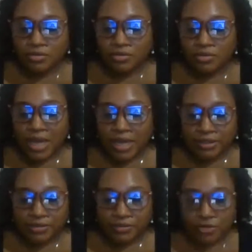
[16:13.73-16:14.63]

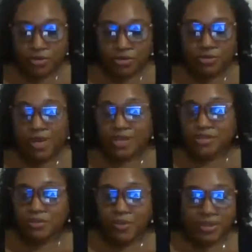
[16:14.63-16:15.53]
that creates
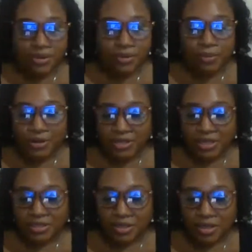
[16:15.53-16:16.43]
the weathering
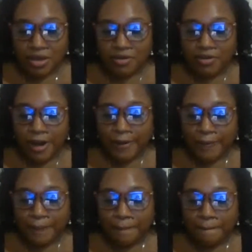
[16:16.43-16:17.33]
process, right?
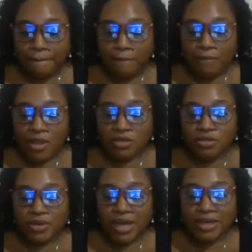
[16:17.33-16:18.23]
So
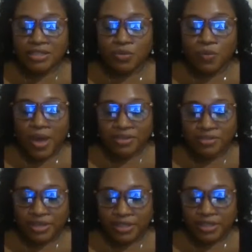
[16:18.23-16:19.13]
that is
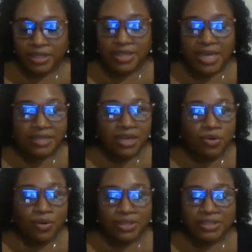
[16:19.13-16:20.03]
weathering. Then they go
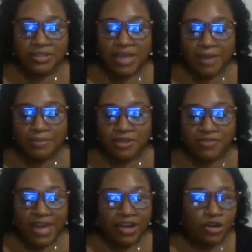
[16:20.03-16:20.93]
into types of
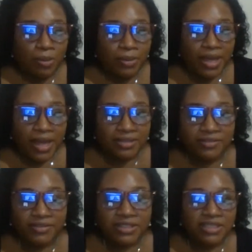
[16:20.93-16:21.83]
economic
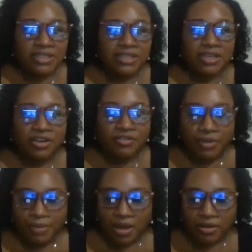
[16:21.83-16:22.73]
activities in the
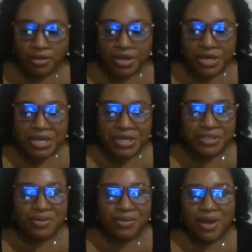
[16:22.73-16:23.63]
Caribbean.
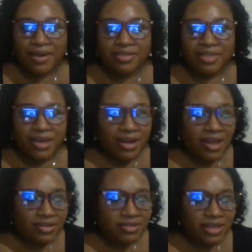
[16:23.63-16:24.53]
So I think
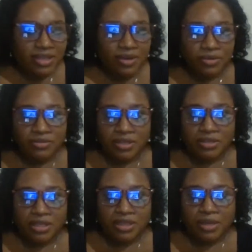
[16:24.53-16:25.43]
last year
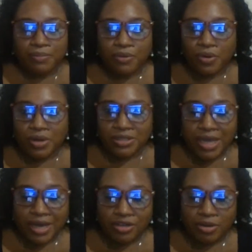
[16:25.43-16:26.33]
they brought
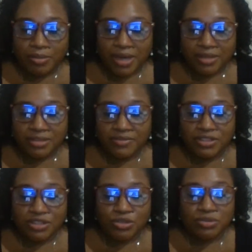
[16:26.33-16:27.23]
economic
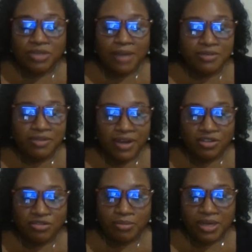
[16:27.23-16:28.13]
activities. So types of
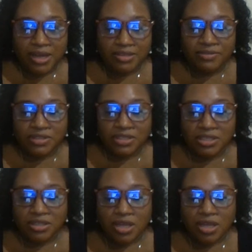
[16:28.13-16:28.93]
economic activities,